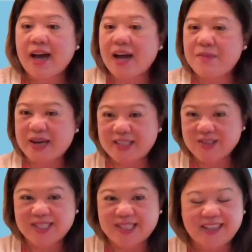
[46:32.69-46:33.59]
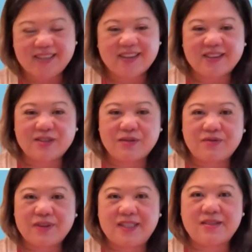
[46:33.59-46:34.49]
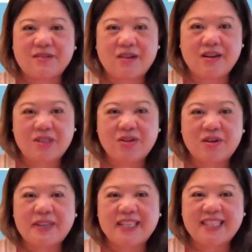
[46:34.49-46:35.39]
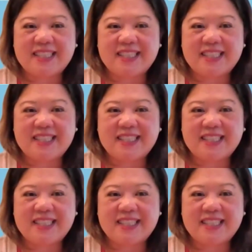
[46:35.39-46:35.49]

And I do see Dr. Francisco Ramos Gomez